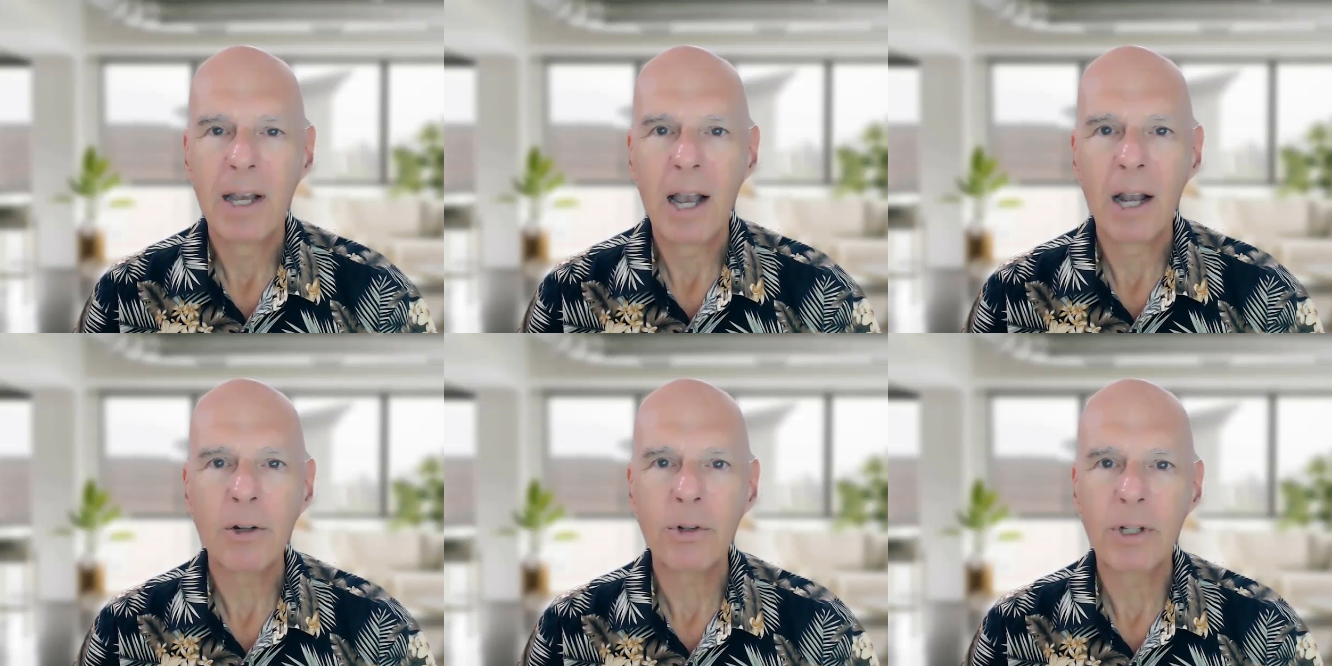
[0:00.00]

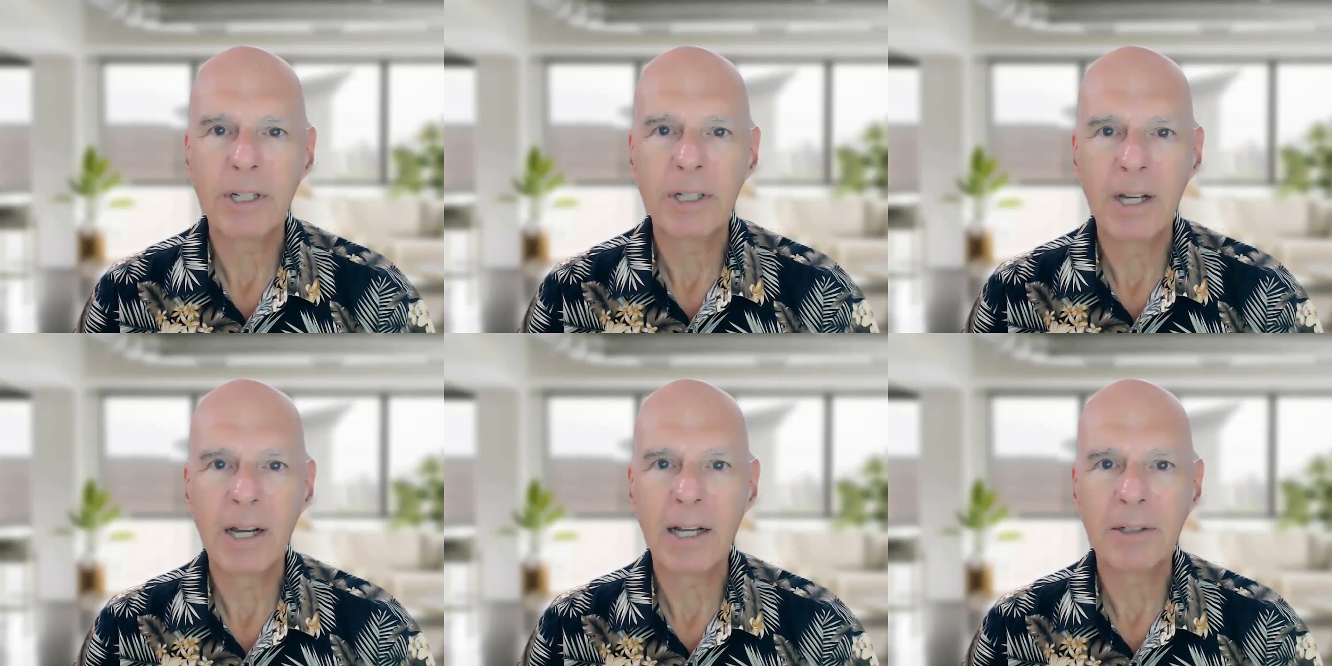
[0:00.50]
actually
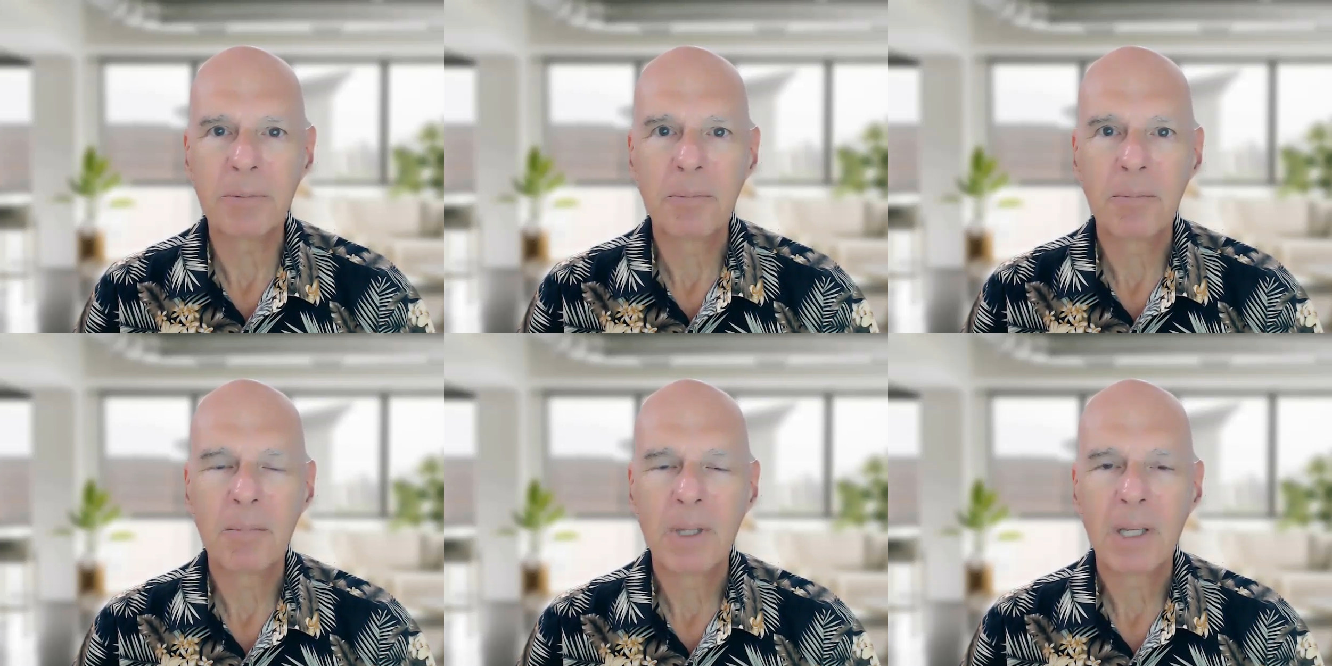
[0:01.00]
done
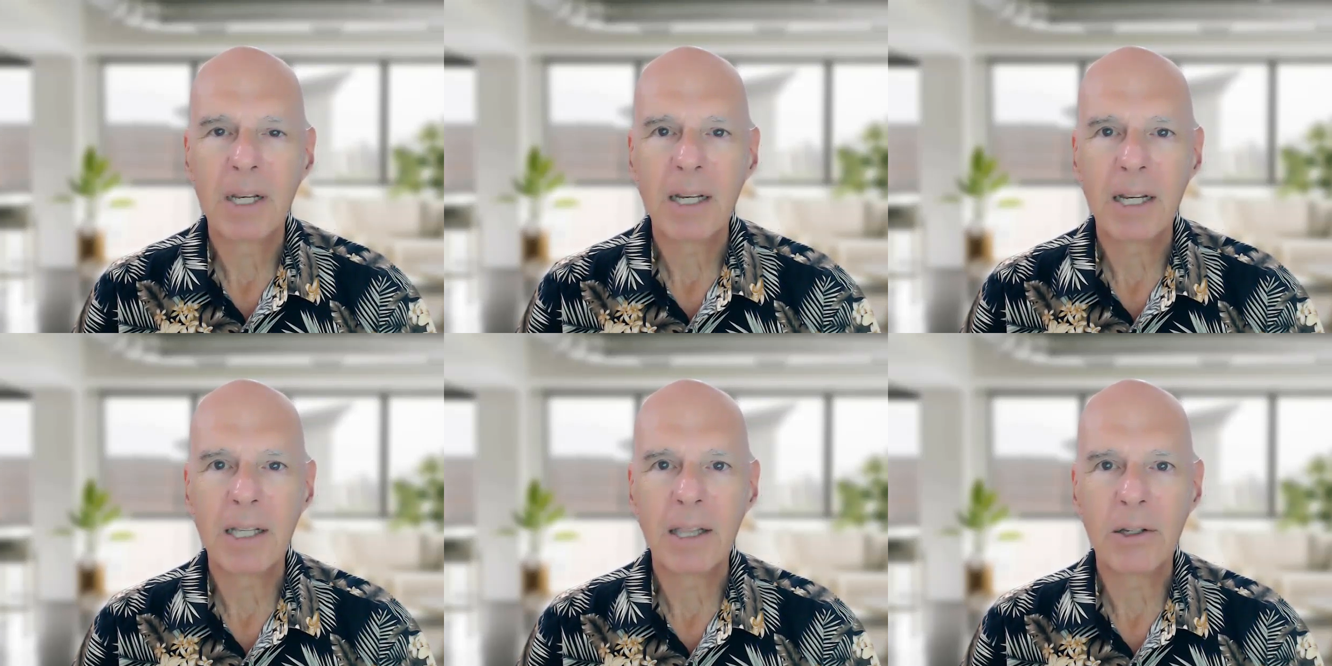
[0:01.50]

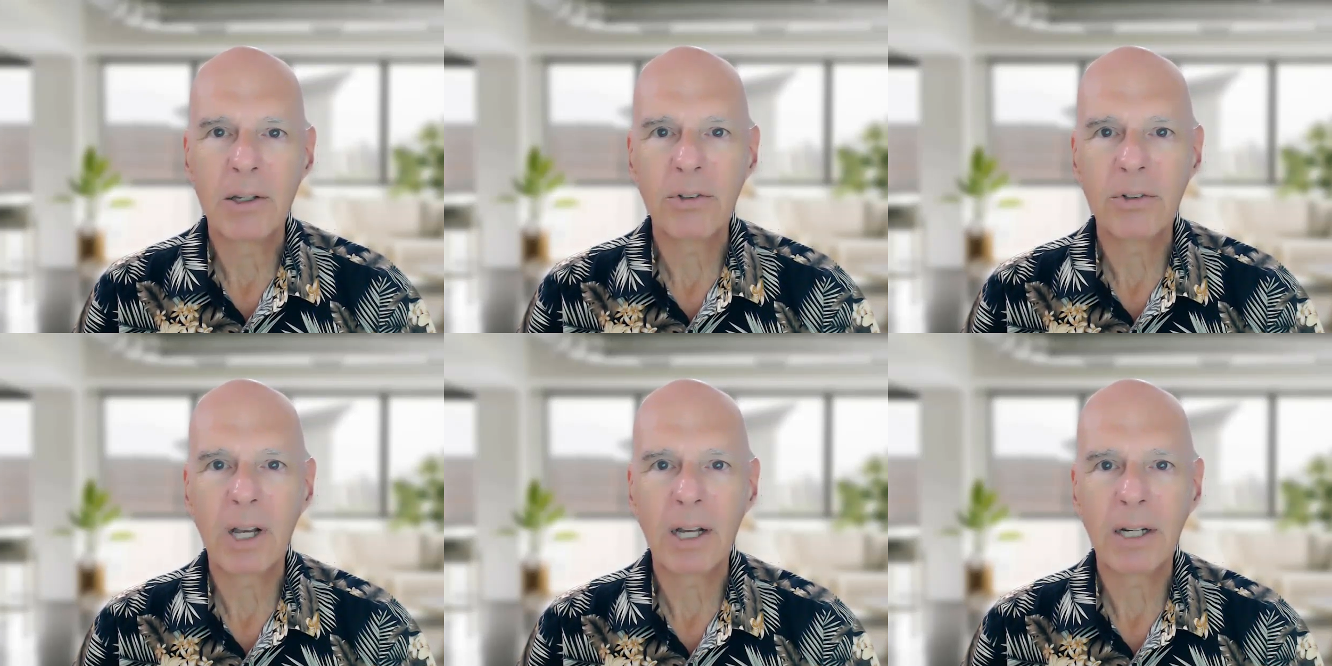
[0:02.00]
in
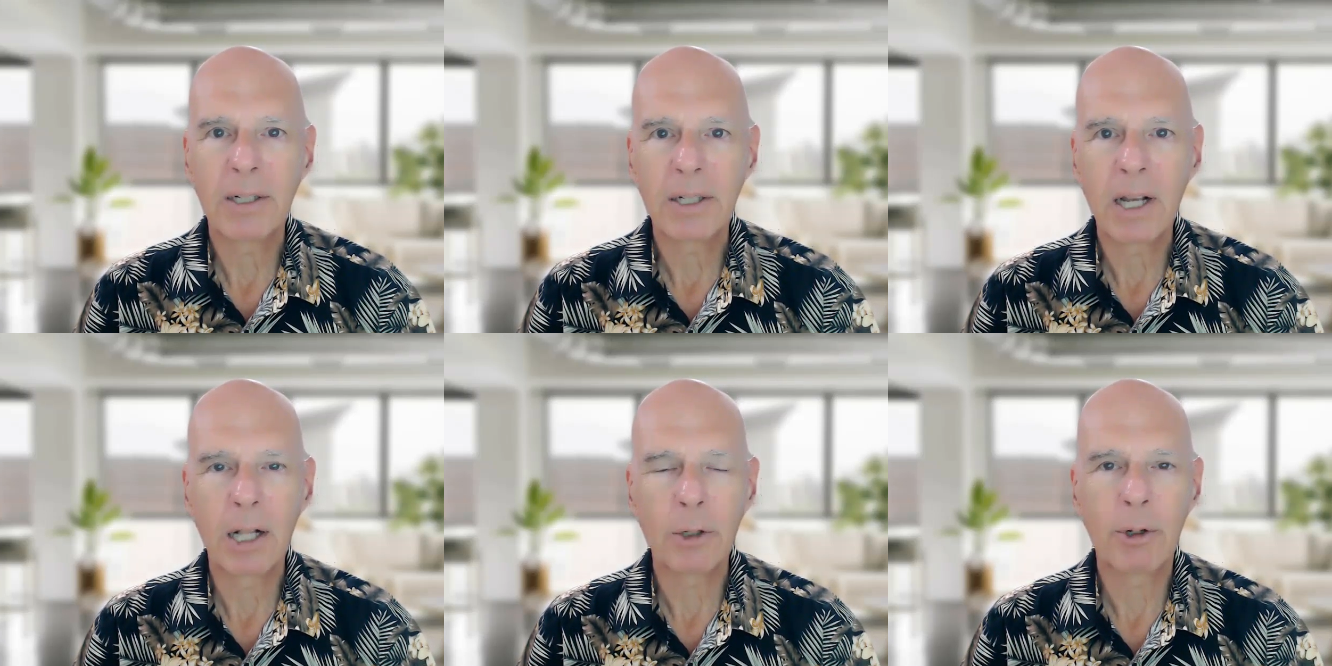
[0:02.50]
this uh,
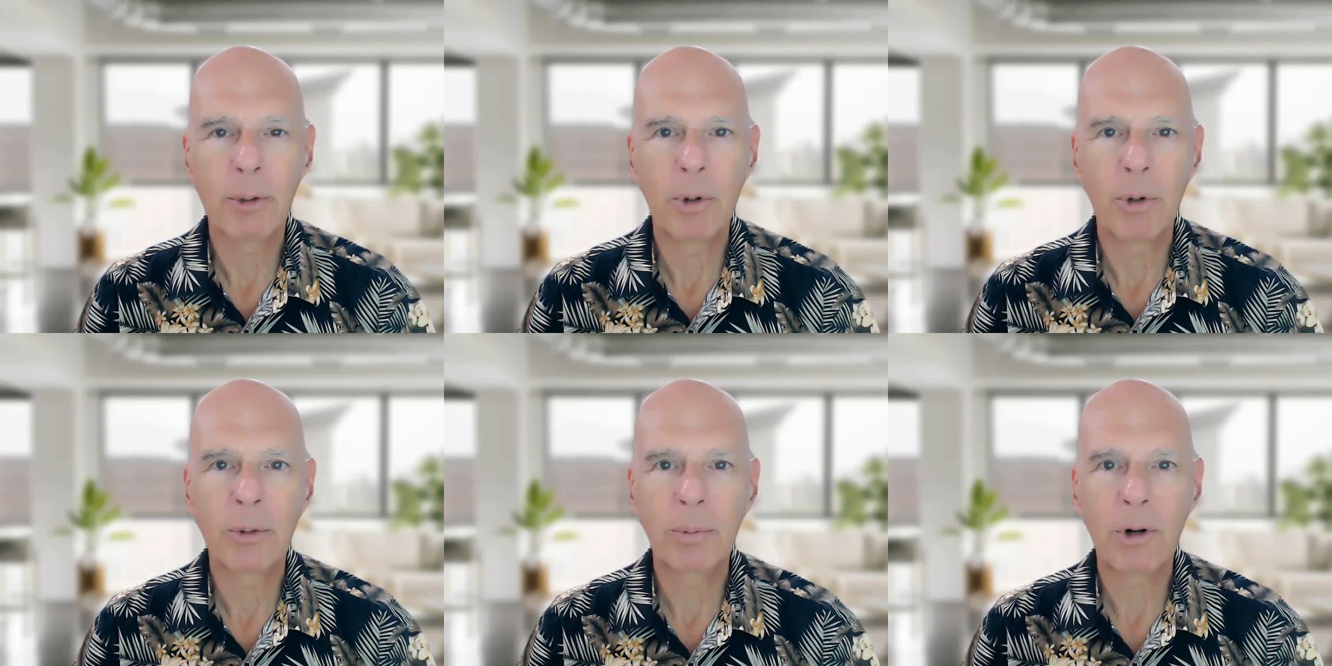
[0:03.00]
coloring
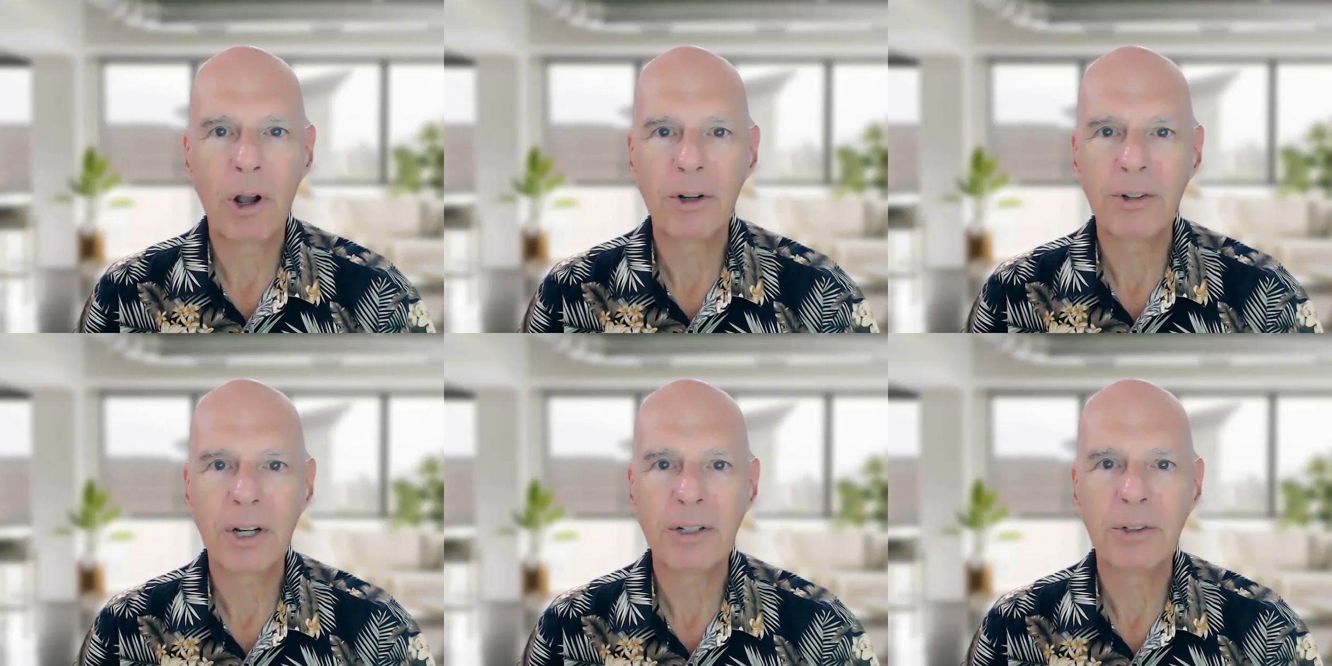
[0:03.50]
book
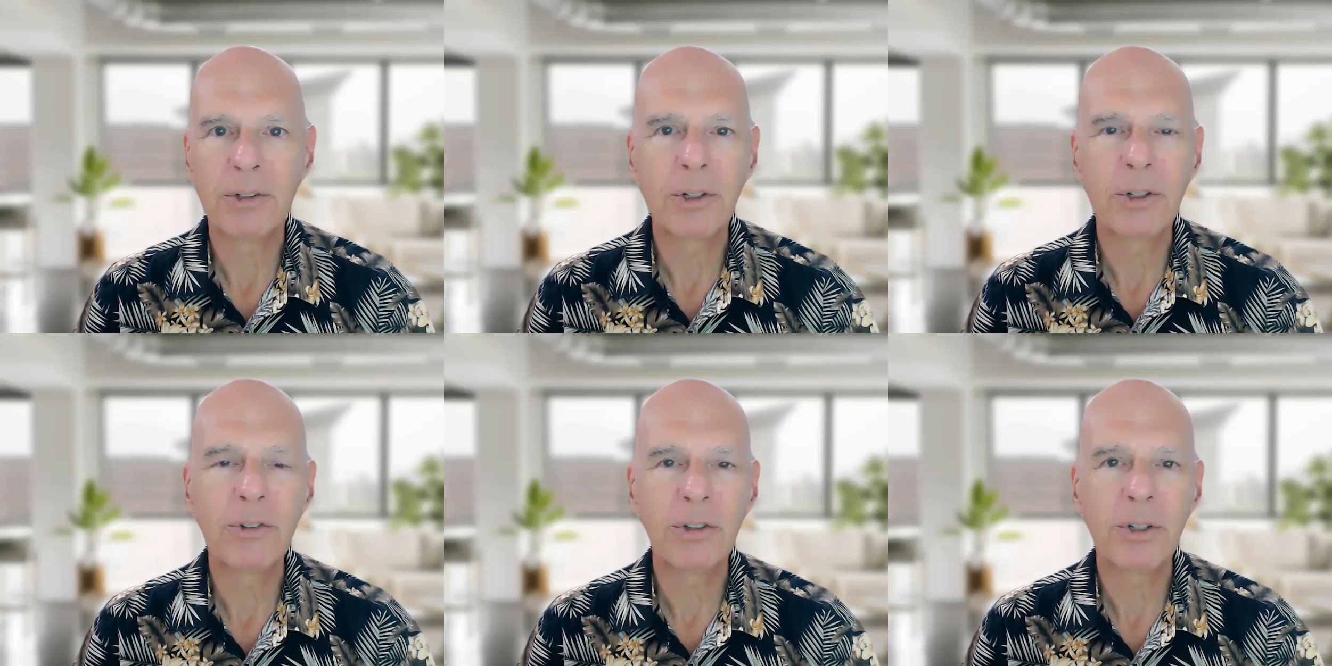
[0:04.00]
project and you
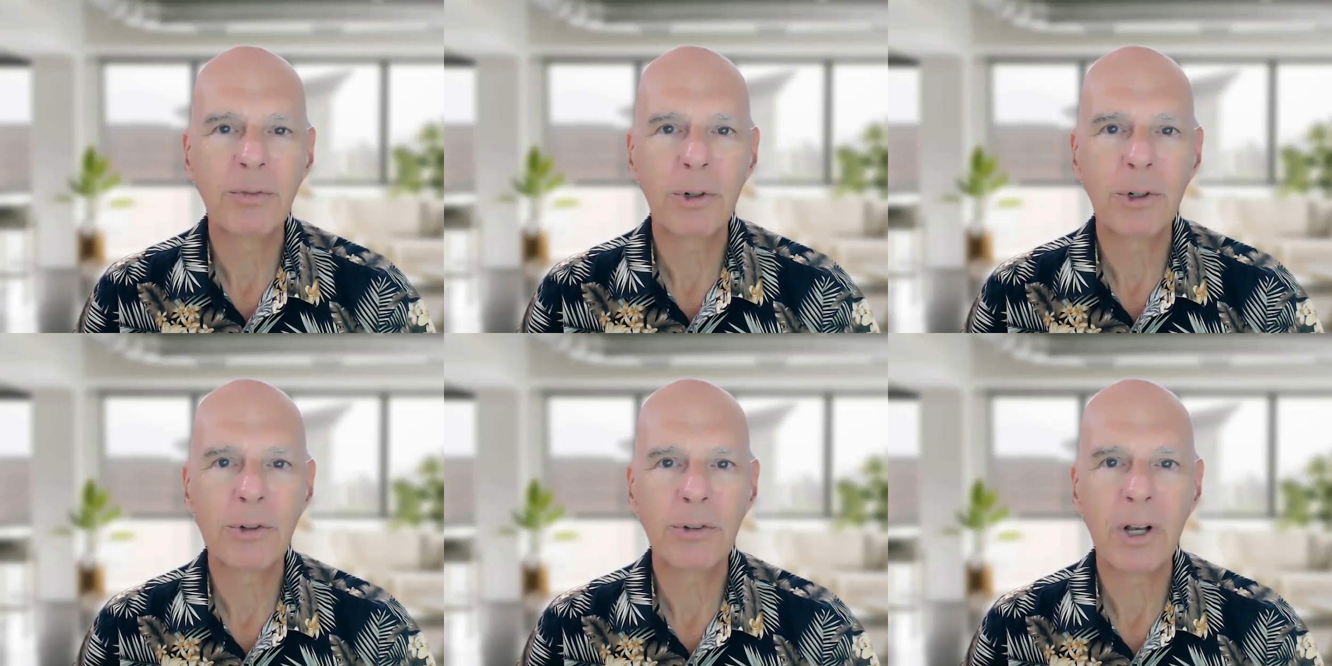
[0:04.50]
can see
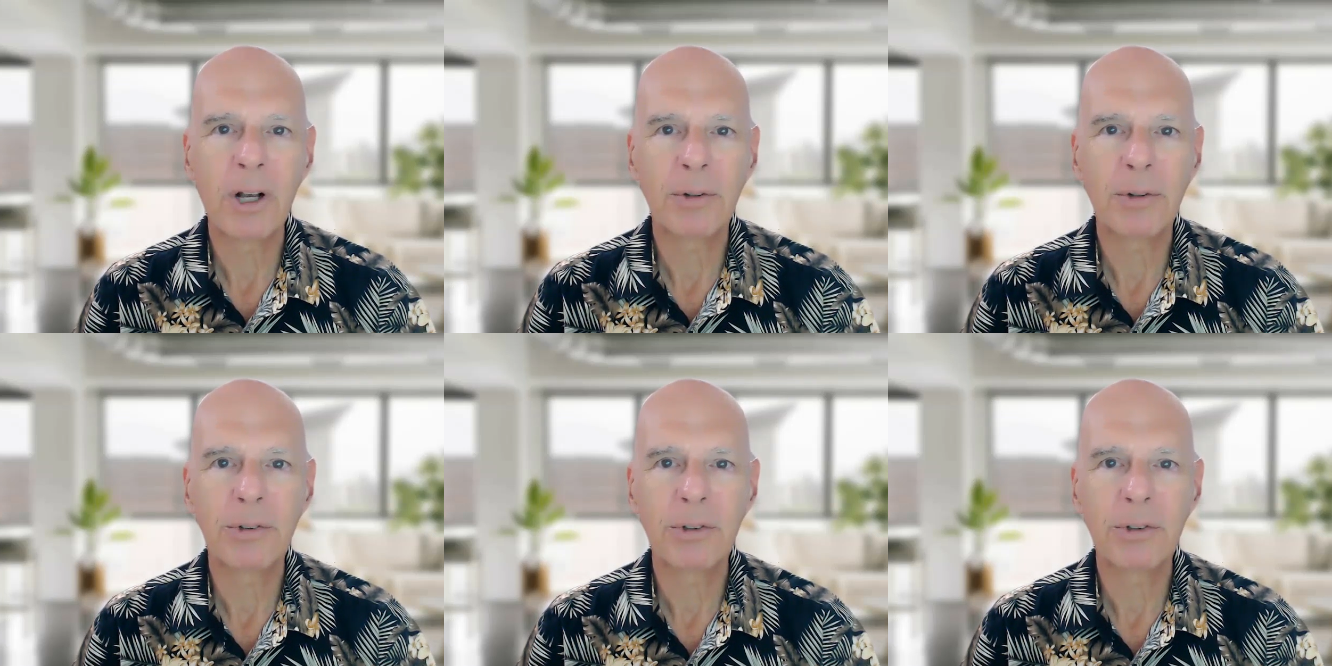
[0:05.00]
for yourself.